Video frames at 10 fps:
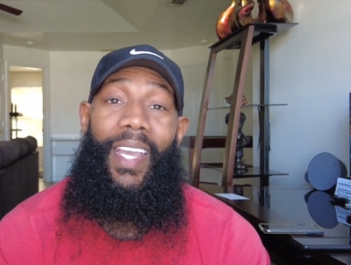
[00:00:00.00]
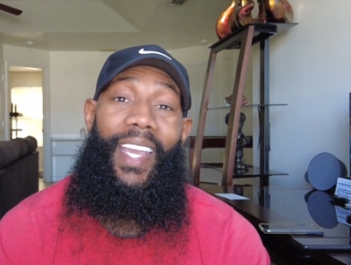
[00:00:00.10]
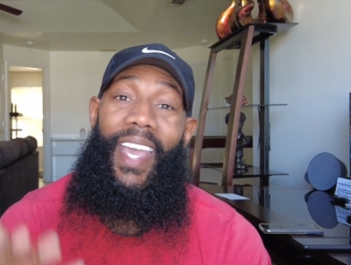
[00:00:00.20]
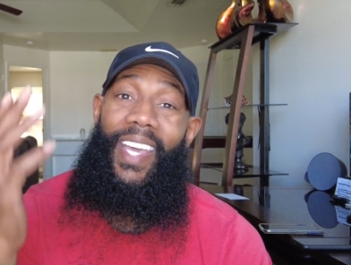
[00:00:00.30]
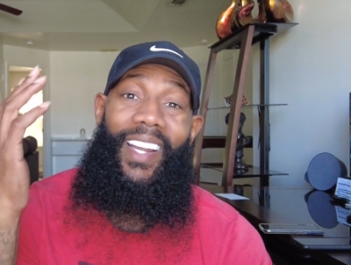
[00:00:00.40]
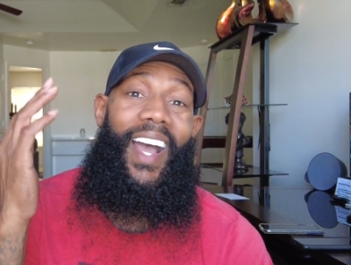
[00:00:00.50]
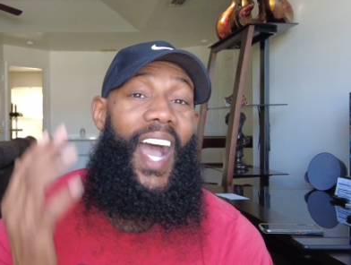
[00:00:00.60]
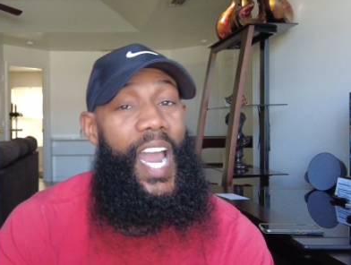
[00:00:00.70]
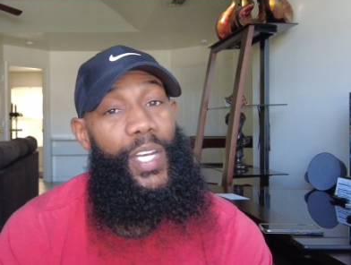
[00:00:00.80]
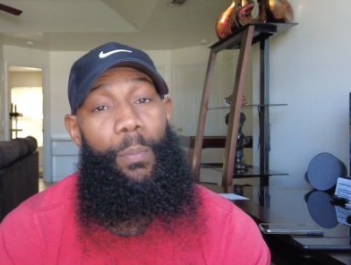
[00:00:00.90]
at a
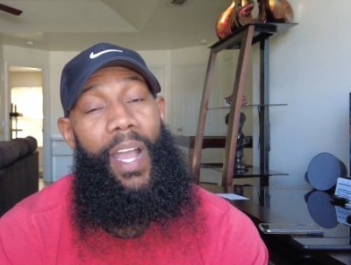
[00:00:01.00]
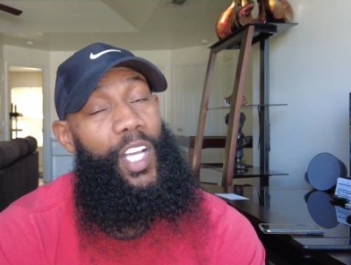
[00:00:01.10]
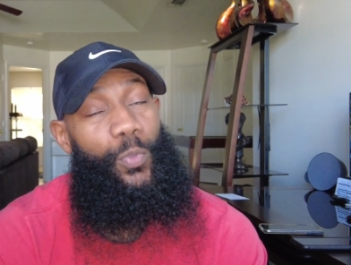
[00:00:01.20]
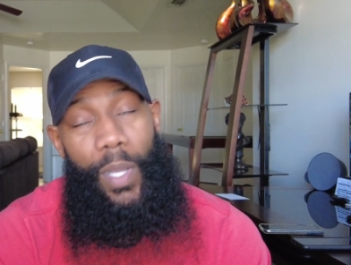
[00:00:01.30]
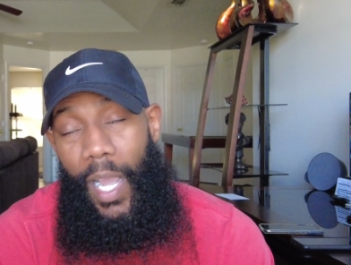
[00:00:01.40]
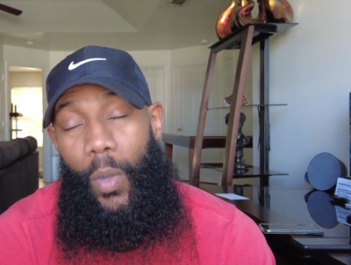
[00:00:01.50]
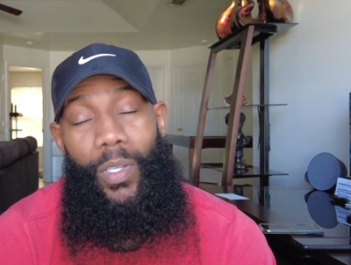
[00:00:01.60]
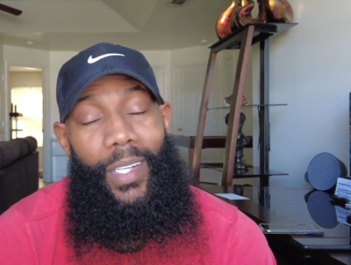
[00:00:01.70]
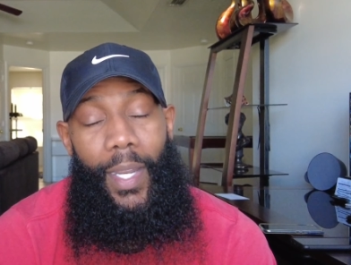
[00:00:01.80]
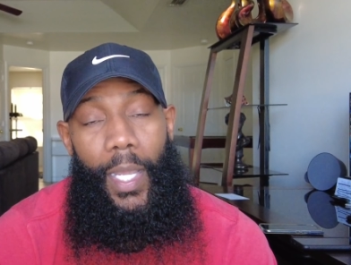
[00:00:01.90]
higher miles per hour
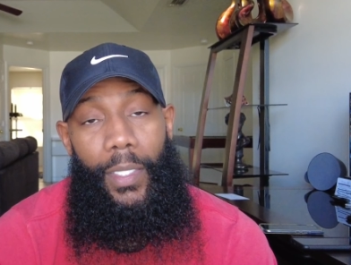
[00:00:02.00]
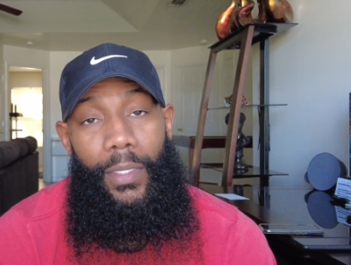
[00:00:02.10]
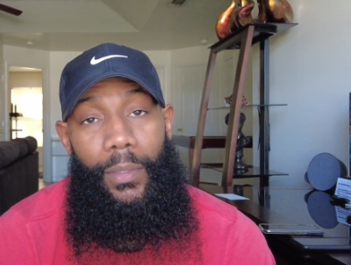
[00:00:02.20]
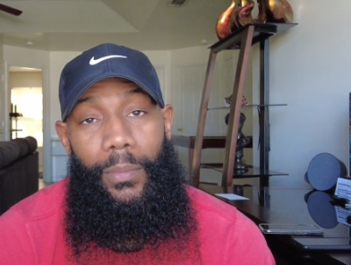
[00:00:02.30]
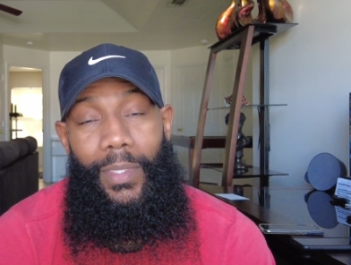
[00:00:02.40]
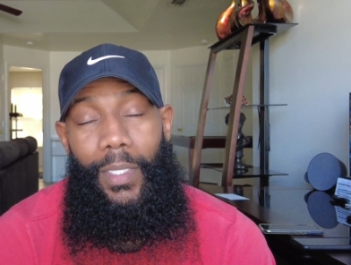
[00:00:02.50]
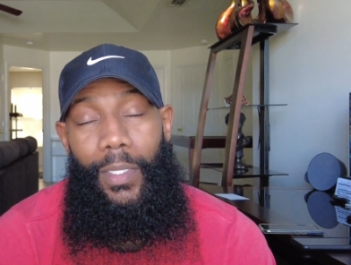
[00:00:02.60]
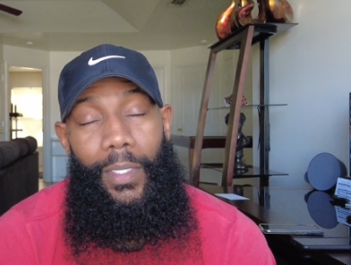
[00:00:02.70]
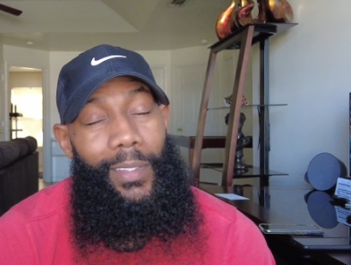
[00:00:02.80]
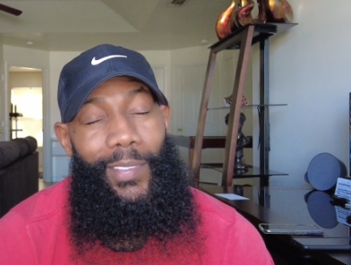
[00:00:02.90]
than I am.
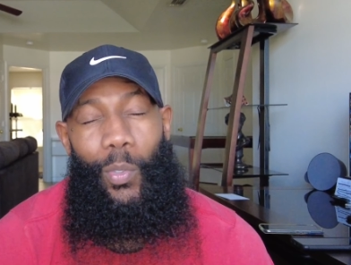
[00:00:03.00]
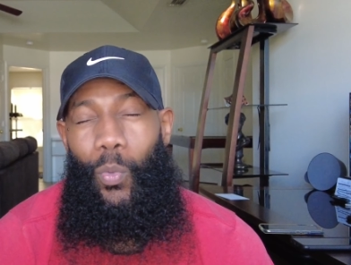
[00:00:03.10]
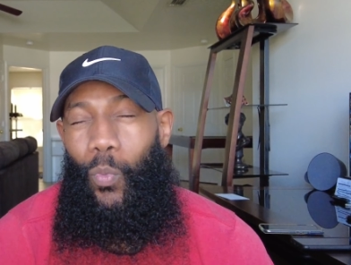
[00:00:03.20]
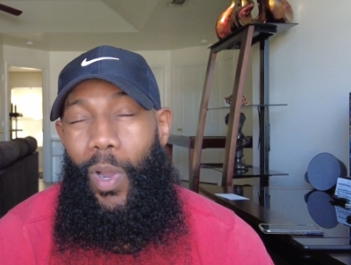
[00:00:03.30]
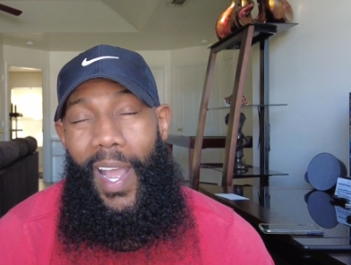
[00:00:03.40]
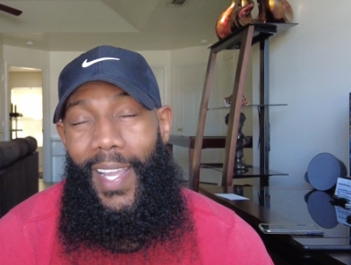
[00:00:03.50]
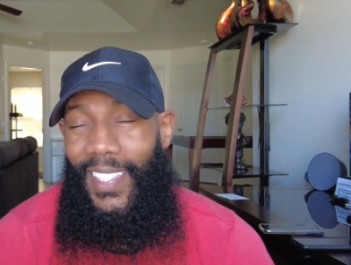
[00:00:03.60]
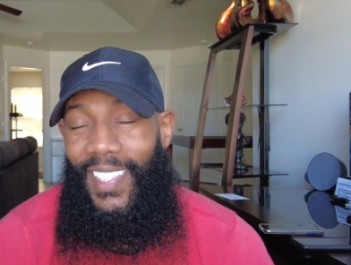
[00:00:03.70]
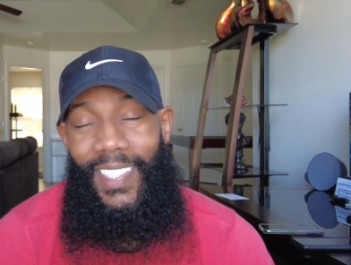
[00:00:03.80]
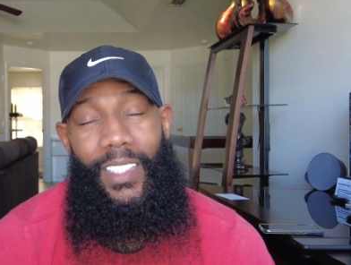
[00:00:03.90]
So why
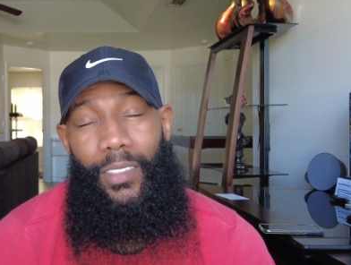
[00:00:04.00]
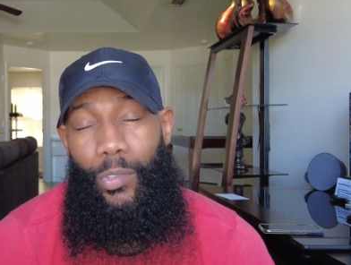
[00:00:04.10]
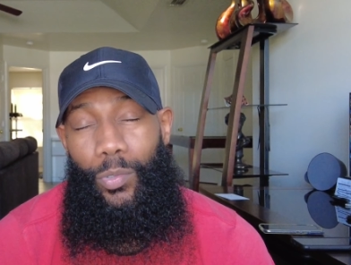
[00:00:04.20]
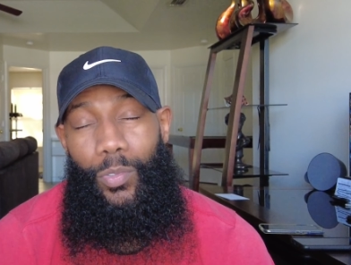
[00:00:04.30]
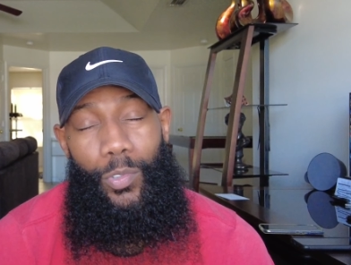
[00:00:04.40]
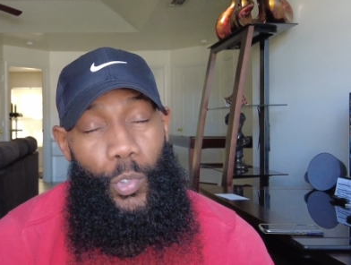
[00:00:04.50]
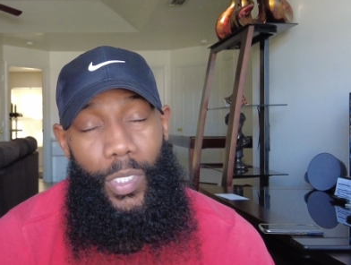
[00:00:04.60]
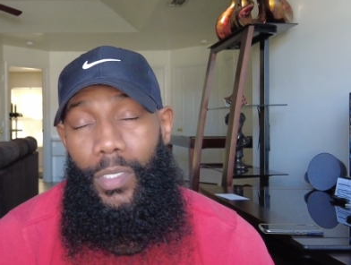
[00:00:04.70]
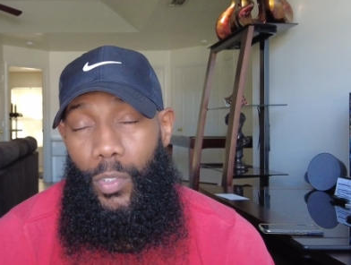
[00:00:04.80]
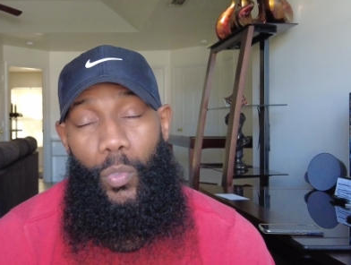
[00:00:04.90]
is this
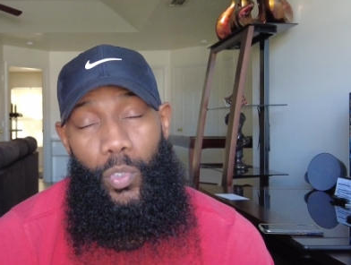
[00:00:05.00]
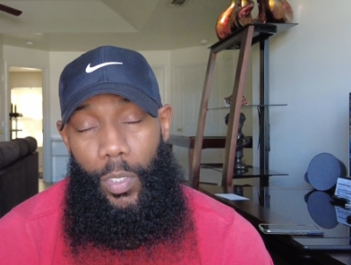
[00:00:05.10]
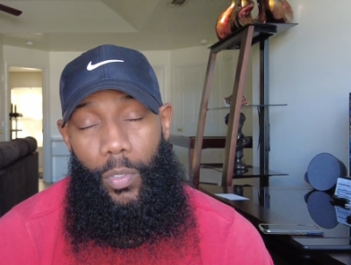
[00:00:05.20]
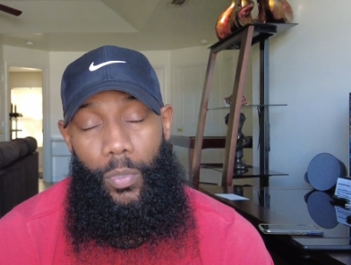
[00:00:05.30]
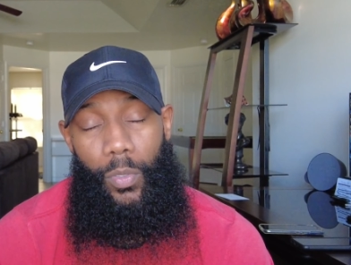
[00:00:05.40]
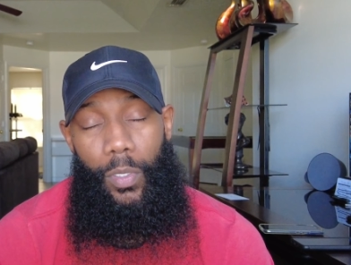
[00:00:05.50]
truck so slow?